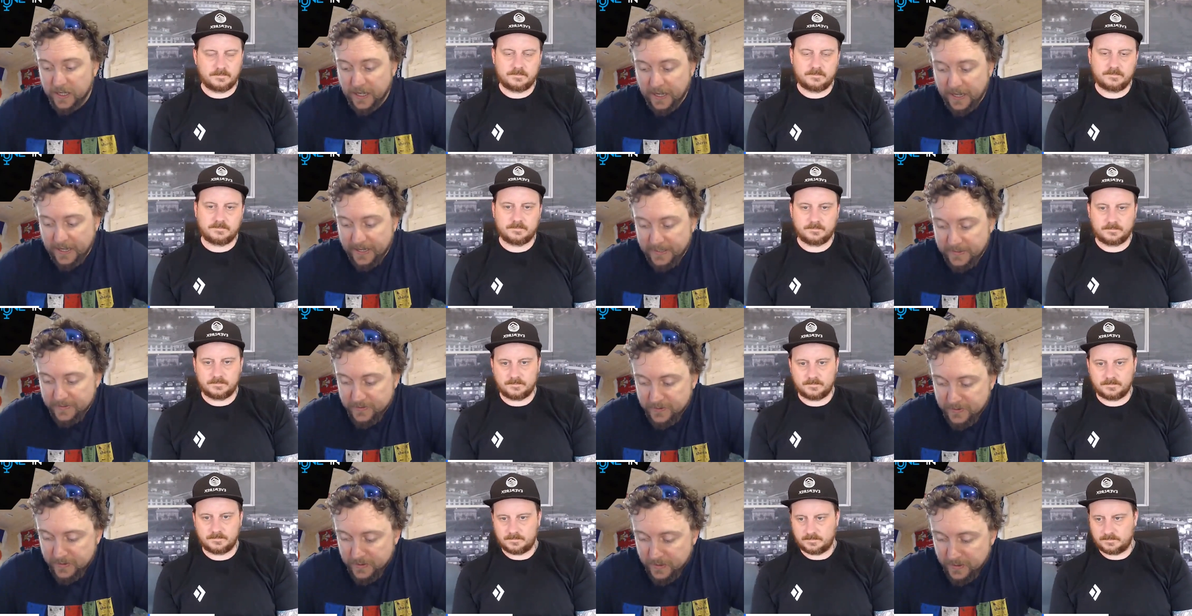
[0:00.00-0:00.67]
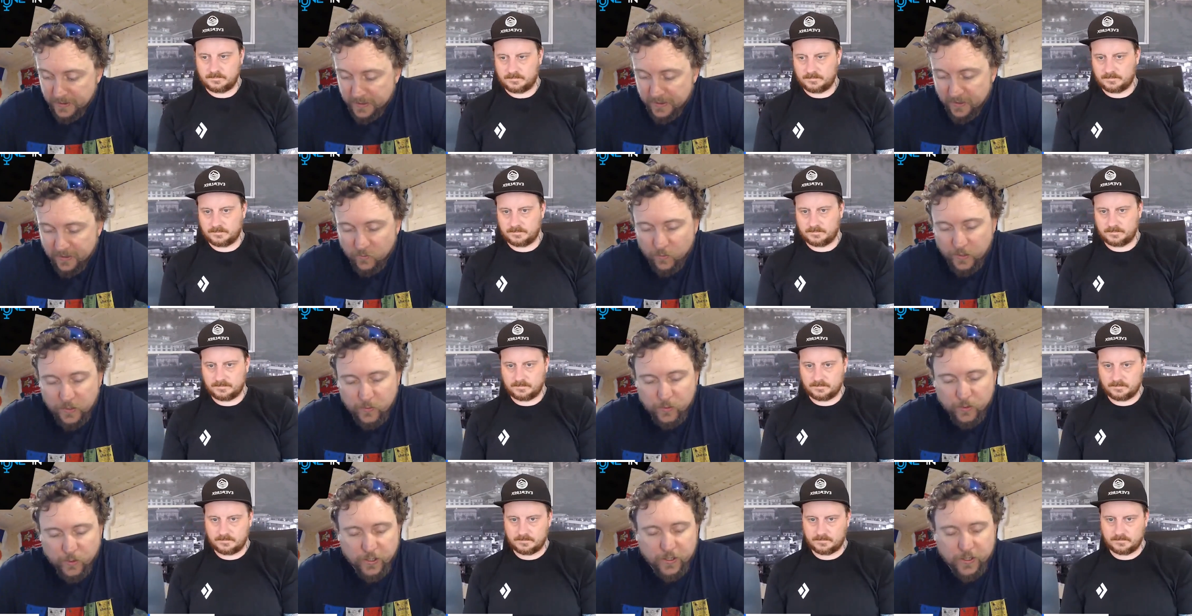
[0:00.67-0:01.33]
Speaker 1: and you know,
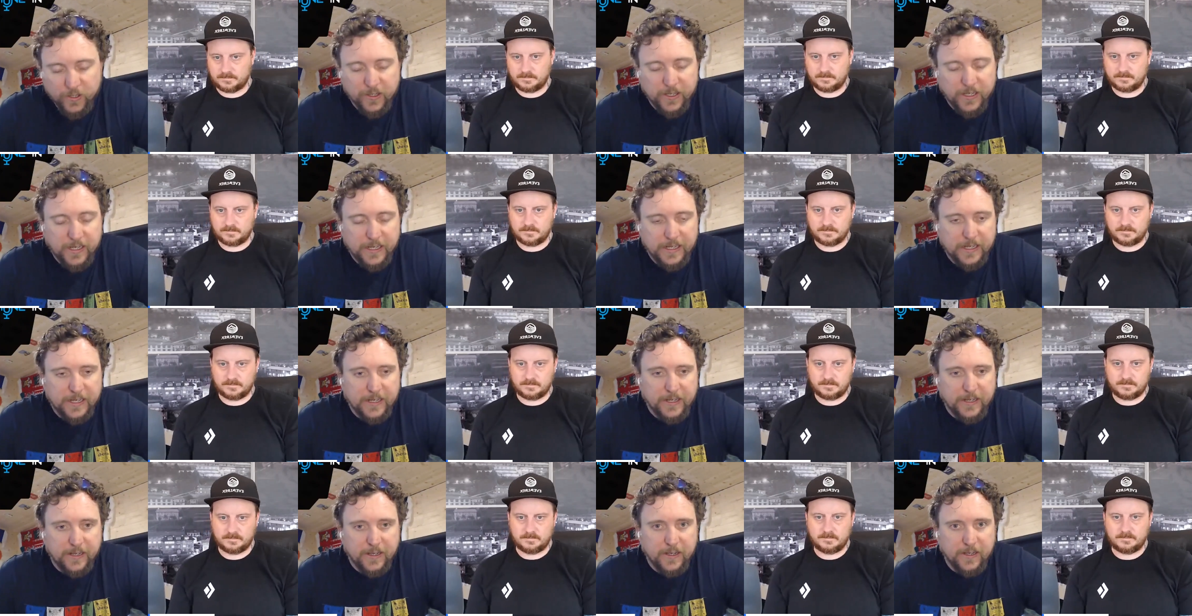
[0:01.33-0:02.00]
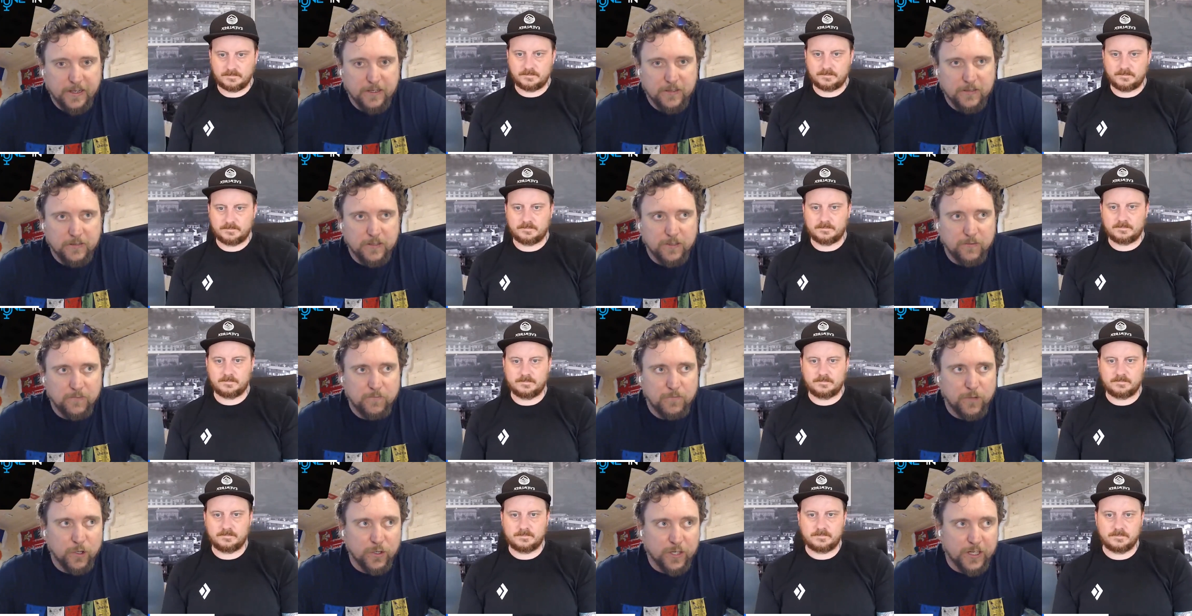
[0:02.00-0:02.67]
we were uh,
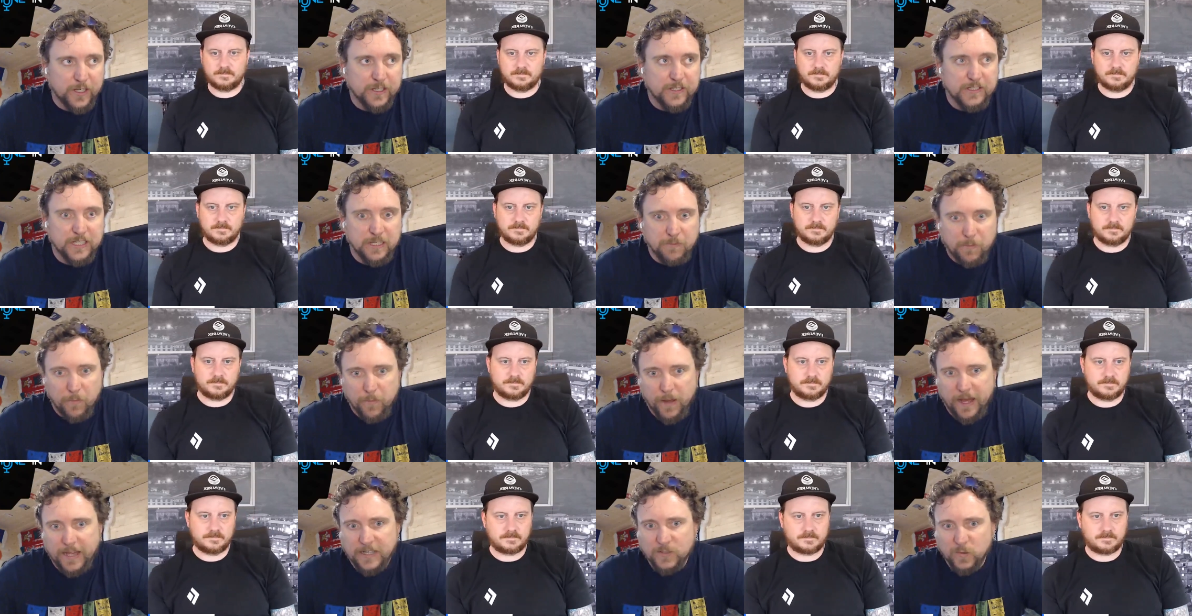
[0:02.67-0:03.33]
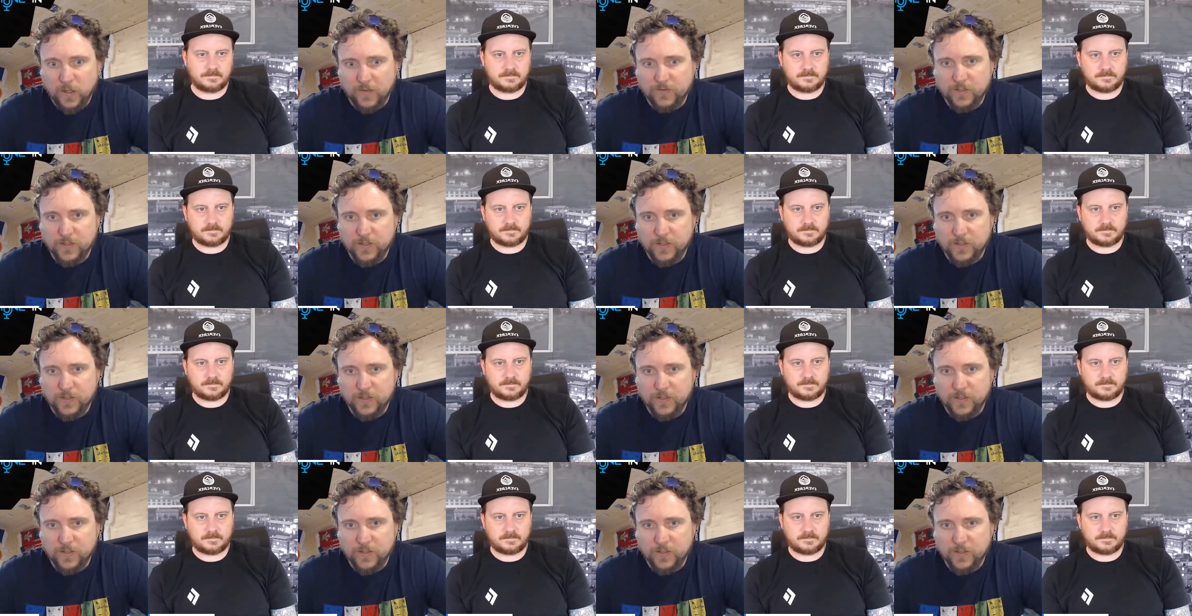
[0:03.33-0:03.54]
you know looking at sleeping bags.